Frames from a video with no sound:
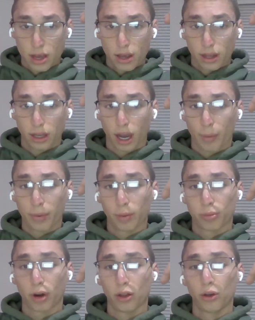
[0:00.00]
The company
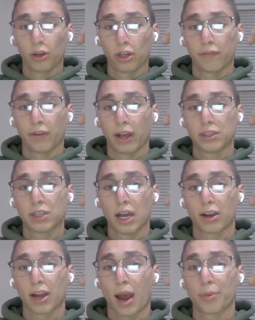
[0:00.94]
brought Lucas Defense
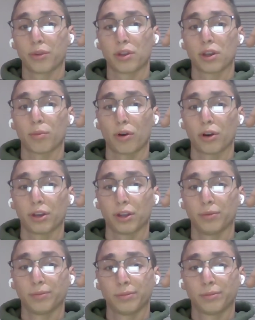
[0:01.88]
helicopters to the
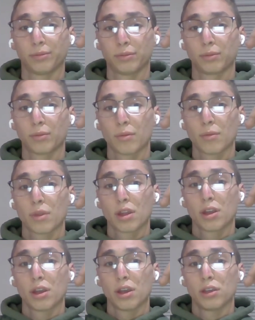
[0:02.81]
market.
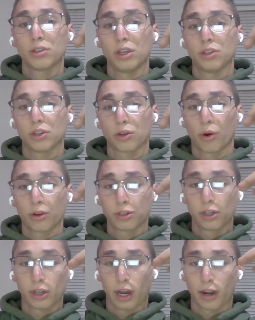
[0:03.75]
See,
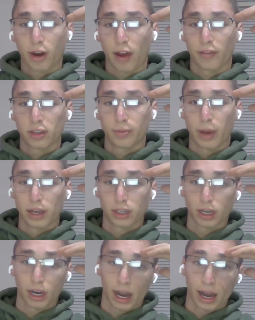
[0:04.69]
Sikorsky aircraft is based
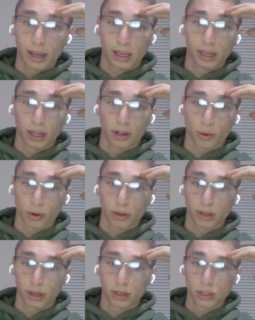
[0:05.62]
in Connecticut in the
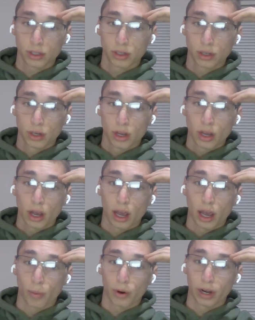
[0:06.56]
Northeast,
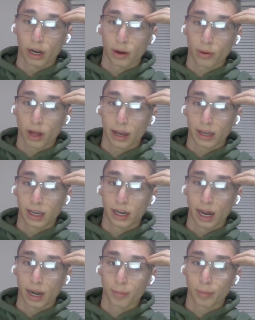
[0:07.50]
and one area where Lockheed
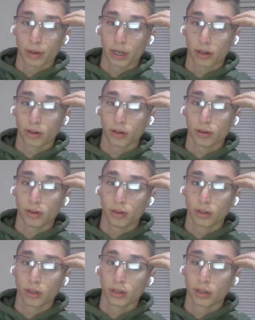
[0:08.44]
had
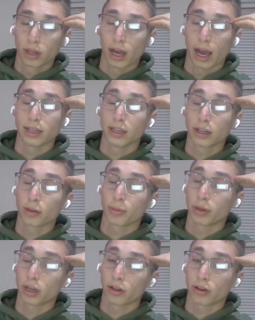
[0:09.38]
little
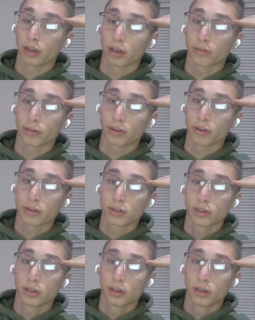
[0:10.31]
political influence.